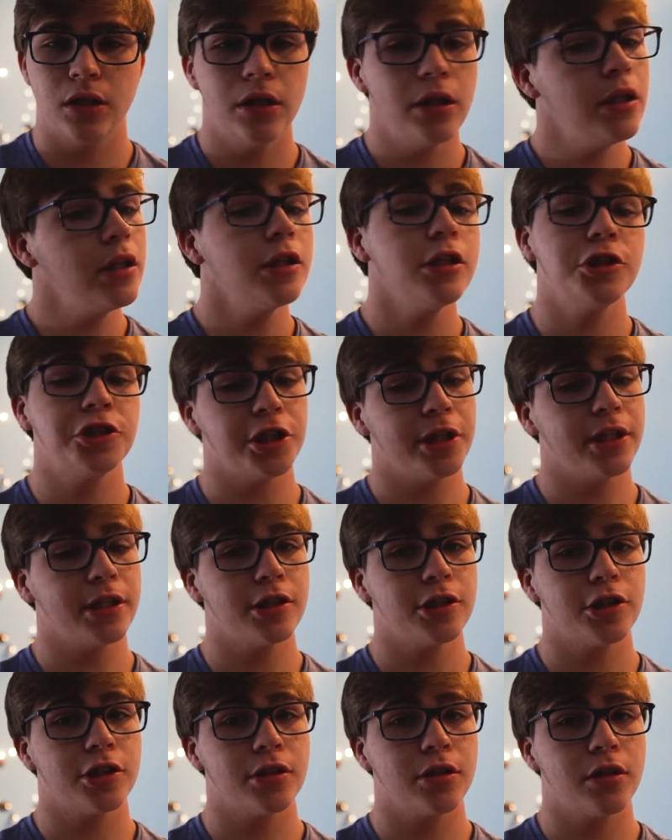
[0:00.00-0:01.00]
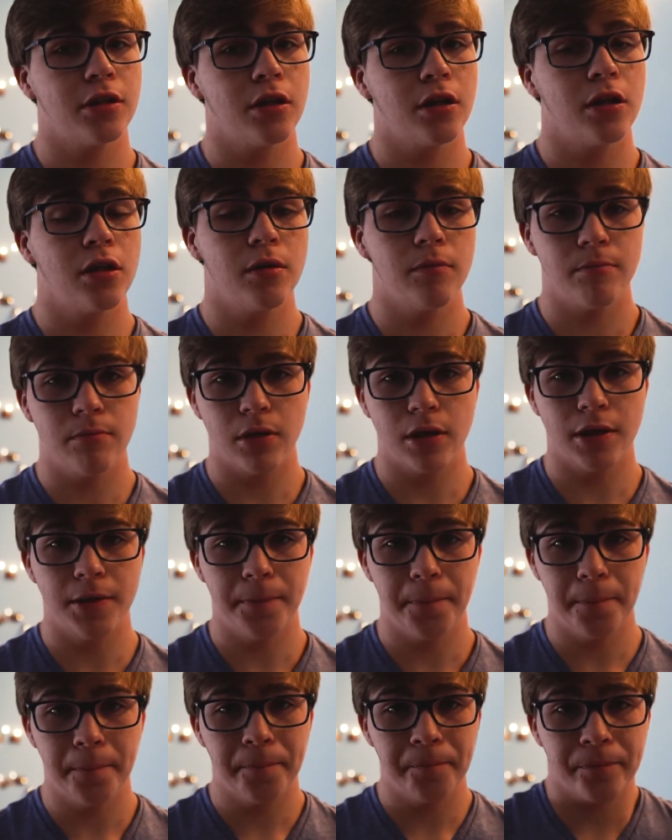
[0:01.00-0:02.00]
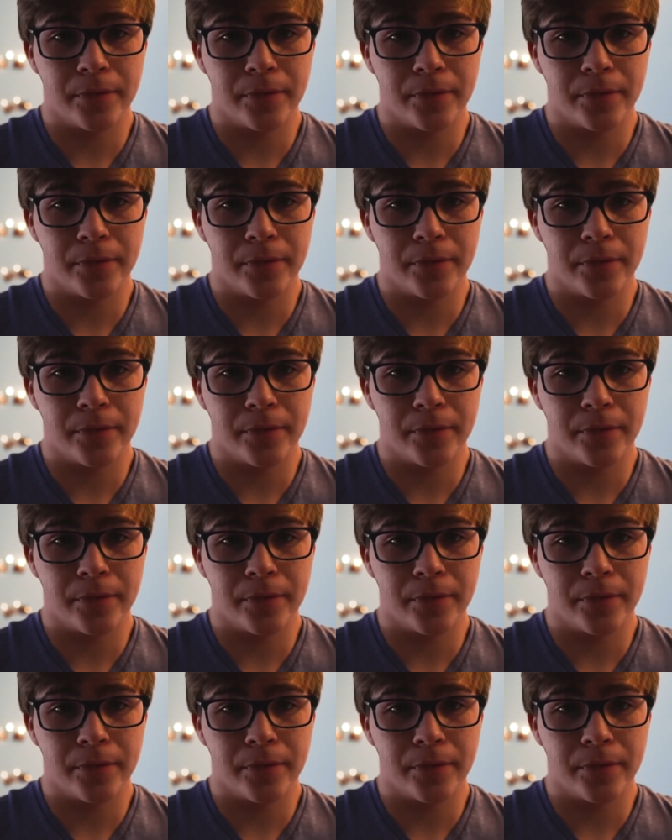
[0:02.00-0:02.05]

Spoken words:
It could change. But